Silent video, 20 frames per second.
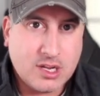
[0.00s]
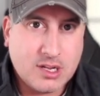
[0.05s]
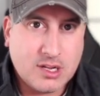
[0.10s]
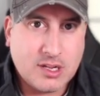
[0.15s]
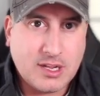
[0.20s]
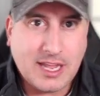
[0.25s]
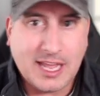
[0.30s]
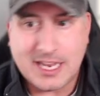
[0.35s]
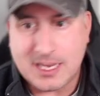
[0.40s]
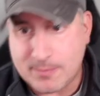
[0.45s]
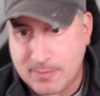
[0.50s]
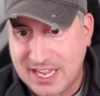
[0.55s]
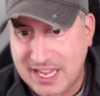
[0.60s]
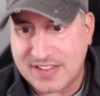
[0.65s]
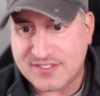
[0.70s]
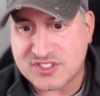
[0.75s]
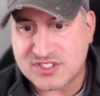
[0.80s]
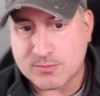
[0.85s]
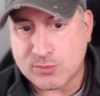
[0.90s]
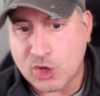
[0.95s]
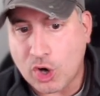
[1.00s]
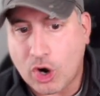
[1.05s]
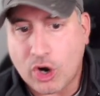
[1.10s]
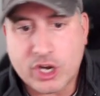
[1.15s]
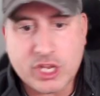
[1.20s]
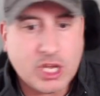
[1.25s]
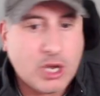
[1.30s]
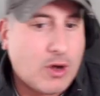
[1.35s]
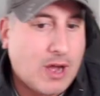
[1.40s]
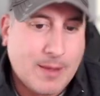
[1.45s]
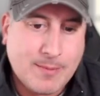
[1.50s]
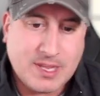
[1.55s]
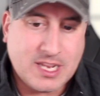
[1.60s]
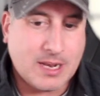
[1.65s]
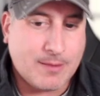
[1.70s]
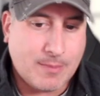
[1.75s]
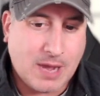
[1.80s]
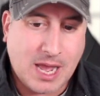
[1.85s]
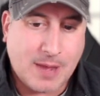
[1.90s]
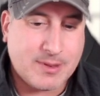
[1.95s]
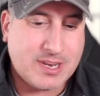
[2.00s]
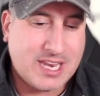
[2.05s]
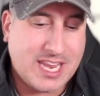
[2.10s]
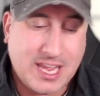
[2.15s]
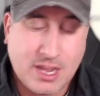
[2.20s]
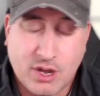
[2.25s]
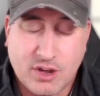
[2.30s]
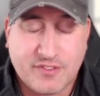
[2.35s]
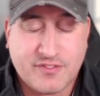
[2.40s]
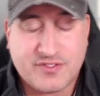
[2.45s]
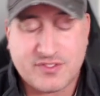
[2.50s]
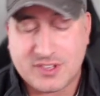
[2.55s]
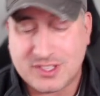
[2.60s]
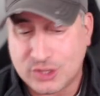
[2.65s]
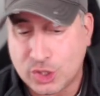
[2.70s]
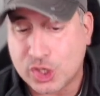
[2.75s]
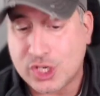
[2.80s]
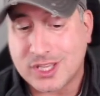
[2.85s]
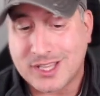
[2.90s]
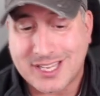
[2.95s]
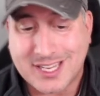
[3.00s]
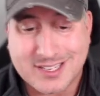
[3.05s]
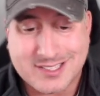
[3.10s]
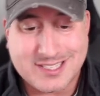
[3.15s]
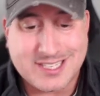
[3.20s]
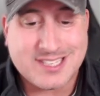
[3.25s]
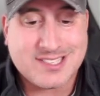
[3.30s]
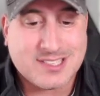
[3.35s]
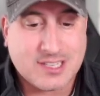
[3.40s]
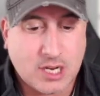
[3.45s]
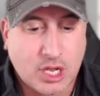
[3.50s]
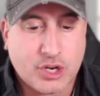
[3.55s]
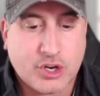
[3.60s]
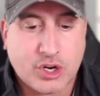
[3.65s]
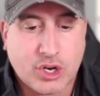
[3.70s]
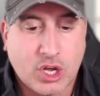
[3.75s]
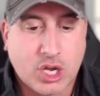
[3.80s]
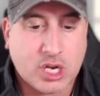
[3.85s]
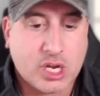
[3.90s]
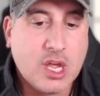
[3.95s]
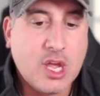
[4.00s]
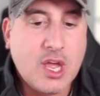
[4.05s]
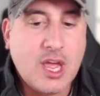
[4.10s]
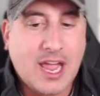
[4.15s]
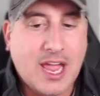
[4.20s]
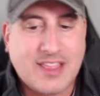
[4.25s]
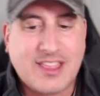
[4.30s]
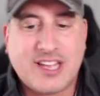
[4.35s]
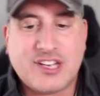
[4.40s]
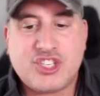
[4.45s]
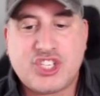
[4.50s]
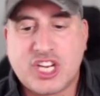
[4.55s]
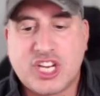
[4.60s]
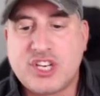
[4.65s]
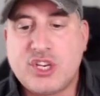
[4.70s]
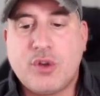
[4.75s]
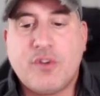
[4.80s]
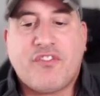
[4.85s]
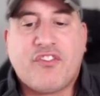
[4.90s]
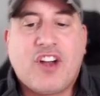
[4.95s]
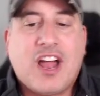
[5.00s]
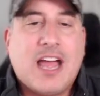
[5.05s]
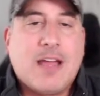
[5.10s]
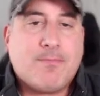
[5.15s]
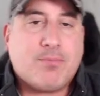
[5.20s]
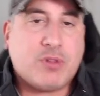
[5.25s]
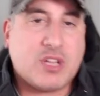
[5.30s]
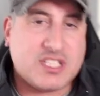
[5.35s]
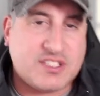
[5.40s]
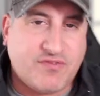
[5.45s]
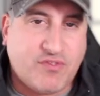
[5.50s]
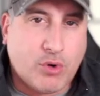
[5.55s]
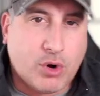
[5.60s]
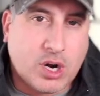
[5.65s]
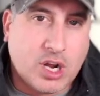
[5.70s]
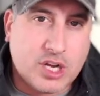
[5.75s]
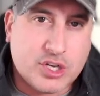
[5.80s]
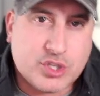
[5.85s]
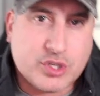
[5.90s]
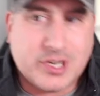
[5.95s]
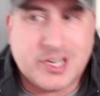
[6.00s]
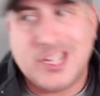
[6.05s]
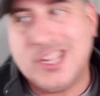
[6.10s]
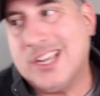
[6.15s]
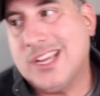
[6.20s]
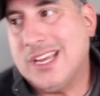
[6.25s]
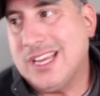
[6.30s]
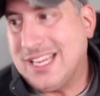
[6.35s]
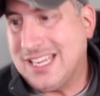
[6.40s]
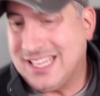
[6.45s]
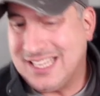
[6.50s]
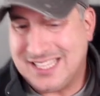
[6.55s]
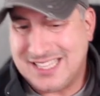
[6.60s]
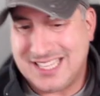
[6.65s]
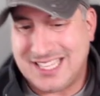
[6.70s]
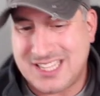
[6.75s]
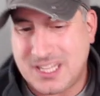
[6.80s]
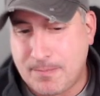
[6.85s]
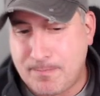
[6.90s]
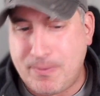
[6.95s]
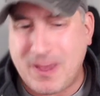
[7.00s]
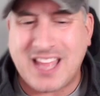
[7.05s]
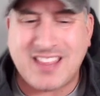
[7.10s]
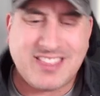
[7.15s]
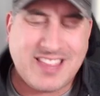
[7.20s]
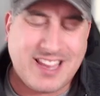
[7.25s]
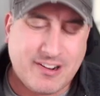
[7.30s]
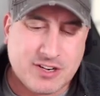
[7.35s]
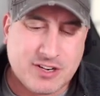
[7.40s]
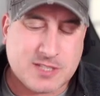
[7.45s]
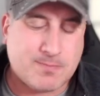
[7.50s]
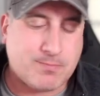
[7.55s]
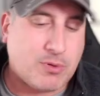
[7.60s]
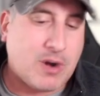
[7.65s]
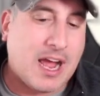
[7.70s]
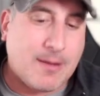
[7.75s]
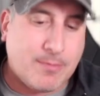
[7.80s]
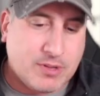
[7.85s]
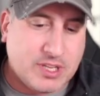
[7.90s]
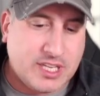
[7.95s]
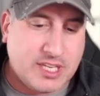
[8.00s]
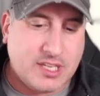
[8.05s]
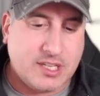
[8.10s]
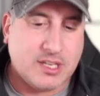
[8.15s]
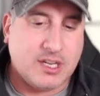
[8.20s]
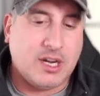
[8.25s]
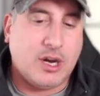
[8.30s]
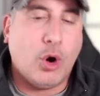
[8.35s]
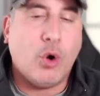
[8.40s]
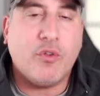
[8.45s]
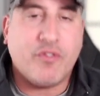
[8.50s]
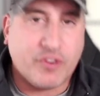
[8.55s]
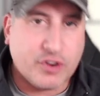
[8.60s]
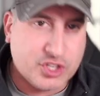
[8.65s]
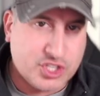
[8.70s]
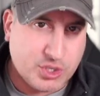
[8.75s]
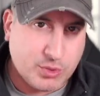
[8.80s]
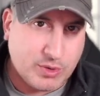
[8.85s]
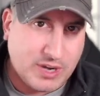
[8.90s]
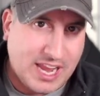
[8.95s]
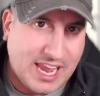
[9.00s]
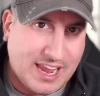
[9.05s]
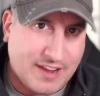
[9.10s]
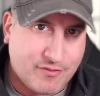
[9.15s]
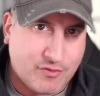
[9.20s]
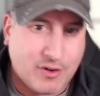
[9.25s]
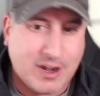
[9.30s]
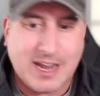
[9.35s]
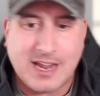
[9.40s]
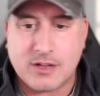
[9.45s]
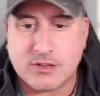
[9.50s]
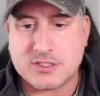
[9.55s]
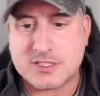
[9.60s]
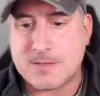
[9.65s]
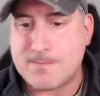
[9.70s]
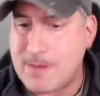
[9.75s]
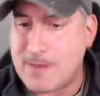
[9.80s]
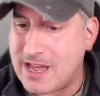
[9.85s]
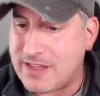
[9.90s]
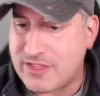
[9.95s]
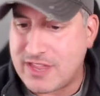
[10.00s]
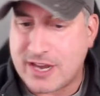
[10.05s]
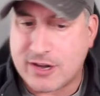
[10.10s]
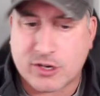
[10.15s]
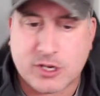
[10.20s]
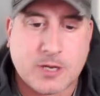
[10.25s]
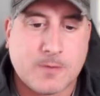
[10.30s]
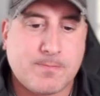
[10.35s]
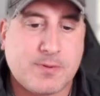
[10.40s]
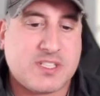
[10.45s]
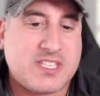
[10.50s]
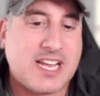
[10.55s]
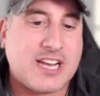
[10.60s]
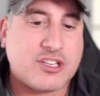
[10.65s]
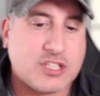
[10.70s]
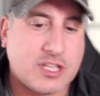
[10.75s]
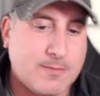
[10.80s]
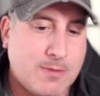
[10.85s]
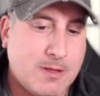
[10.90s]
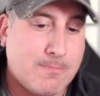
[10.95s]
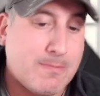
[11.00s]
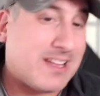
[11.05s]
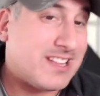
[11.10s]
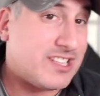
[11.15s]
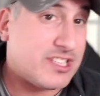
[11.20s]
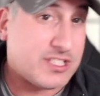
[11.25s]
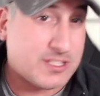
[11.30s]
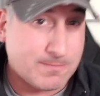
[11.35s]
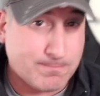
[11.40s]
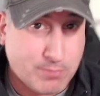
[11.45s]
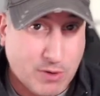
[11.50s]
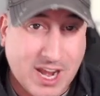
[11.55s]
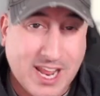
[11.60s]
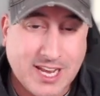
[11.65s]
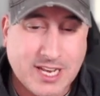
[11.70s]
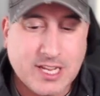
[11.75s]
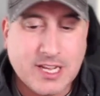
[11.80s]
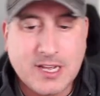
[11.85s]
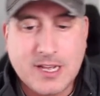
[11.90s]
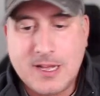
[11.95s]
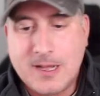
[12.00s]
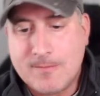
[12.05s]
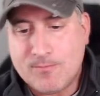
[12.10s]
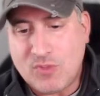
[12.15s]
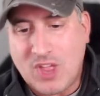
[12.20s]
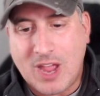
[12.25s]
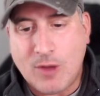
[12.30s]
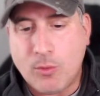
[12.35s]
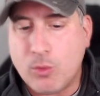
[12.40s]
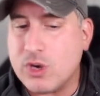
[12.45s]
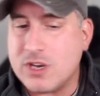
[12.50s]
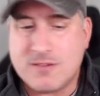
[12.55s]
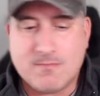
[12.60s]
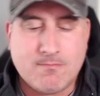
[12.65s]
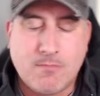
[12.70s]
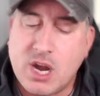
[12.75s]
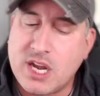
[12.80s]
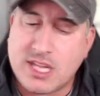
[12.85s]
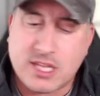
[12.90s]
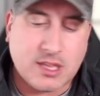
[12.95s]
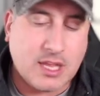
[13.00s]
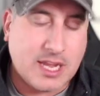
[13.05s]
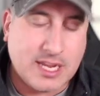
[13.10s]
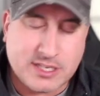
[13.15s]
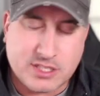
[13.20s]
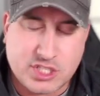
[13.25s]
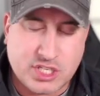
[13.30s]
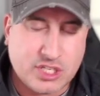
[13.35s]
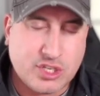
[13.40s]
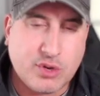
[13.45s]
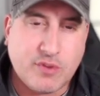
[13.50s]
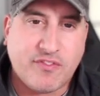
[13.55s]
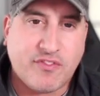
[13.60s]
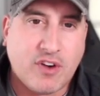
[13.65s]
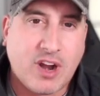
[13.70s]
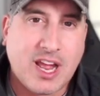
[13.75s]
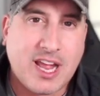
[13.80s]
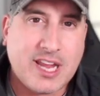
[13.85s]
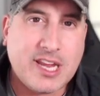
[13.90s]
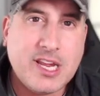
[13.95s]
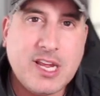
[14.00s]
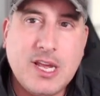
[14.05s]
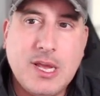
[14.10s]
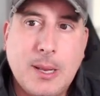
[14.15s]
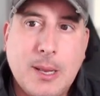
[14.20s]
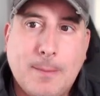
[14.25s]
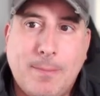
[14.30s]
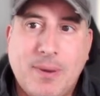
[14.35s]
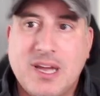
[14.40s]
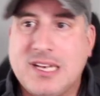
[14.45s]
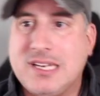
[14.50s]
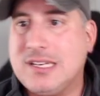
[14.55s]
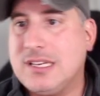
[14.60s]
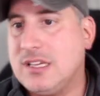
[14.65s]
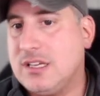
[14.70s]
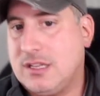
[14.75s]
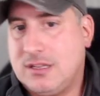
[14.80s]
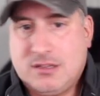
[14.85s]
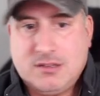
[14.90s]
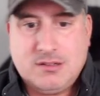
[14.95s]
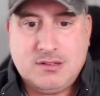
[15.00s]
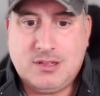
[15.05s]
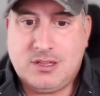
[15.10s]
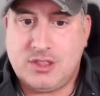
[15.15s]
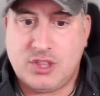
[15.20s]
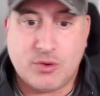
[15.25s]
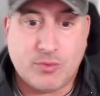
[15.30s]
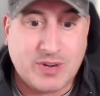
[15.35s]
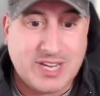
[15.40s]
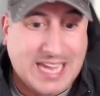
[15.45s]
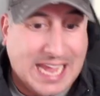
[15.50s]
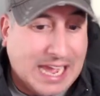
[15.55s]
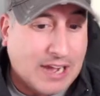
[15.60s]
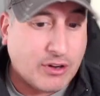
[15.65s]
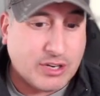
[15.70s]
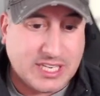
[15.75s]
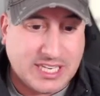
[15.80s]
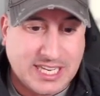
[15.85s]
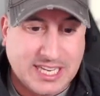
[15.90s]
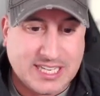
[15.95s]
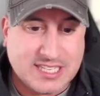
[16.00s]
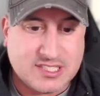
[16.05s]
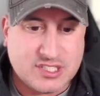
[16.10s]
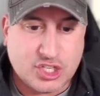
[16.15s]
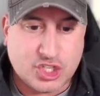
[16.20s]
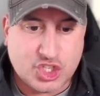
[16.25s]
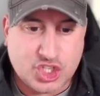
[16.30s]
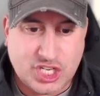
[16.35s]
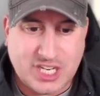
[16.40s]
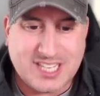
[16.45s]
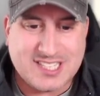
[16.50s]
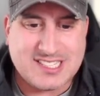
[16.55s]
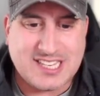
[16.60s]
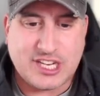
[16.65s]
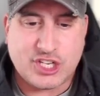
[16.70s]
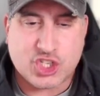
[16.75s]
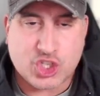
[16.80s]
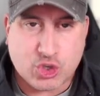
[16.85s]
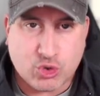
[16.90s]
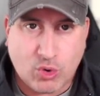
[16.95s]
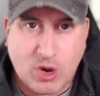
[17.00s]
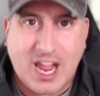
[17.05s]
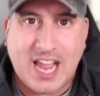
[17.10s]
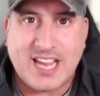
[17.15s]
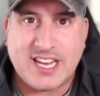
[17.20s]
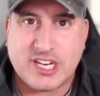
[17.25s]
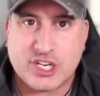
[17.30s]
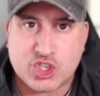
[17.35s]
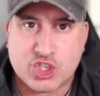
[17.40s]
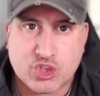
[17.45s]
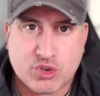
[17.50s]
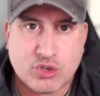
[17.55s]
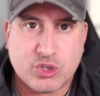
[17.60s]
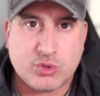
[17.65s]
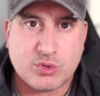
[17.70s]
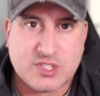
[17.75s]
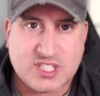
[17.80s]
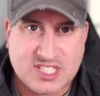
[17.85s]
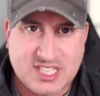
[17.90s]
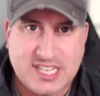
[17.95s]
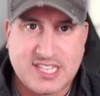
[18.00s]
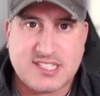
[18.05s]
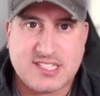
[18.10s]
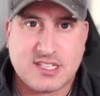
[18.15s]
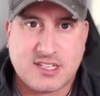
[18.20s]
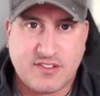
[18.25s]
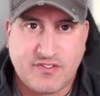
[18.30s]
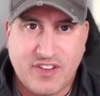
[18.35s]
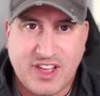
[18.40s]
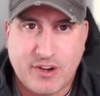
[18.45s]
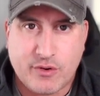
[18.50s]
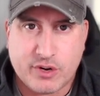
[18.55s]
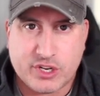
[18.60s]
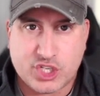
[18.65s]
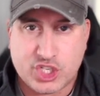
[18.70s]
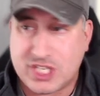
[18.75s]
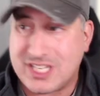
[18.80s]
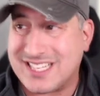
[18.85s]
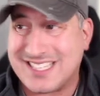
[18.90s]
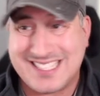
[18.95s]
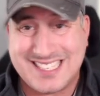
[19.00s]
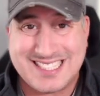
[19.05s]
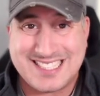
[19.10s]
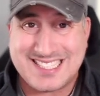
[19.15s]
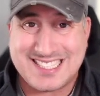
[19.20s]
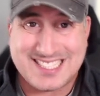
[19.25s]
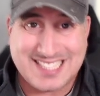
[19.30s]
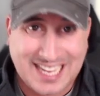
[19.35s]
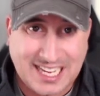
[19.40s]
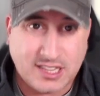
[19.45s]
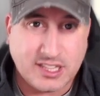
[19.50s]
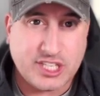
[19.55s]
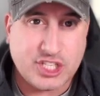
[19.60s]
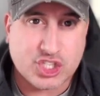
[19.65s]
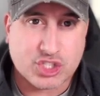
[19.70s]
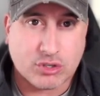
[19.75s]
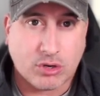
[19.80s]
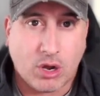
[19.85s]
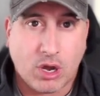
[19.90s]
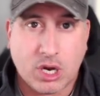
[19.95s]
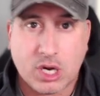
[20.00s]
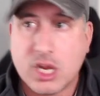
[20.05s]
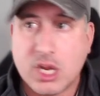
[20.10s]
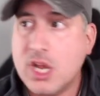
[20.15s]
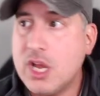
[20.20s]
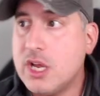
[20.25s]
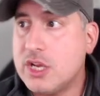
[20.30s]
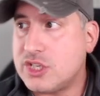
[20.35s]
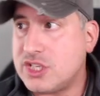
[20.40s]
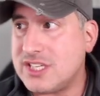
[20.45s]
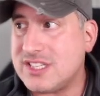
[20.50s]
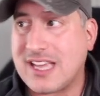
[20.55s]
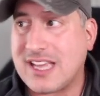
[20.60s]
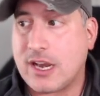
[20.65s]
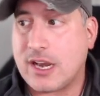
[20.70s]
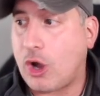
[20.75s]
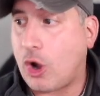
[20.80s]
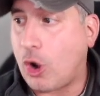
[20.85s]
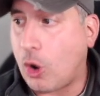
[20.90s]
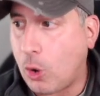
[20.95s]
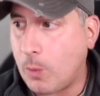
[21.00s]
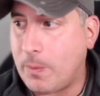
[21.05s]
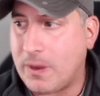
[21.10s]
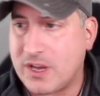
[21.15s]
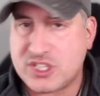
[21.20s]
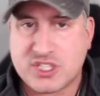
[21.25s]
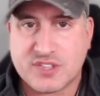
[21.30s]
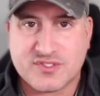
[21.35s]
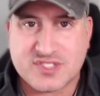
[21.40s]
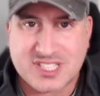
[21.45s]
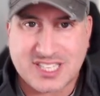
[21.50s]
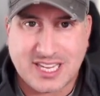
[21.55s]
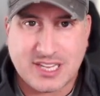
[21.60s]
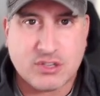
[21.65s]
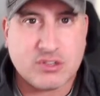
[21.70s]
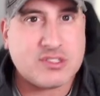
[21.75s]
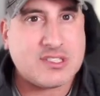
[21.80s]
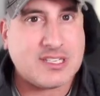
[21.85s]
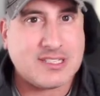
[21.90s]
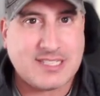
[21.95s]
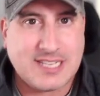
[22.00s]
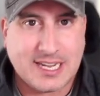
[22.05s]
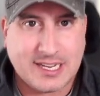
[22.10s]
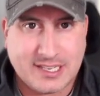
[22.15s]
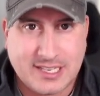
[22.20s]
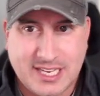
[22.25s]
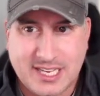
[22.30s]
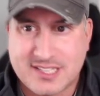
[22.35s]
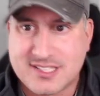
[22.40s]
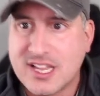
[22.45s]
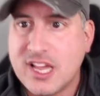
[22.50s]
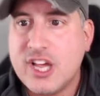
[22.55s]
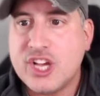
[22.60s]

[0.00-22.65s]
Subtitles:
And he may have some cardio. Muhammad Naimov looking like a decent underdog. And then Jin Yu Fry, plus 400. The bet there is probably over 2.5 rounds. The bet there could potentially be bet the spread. I wouldn't moneyline Jin Yu Fry, but the reality is she is a tried and true seasoned veteran. She is insanely strong. She's got a whole bunch of skills and techniques.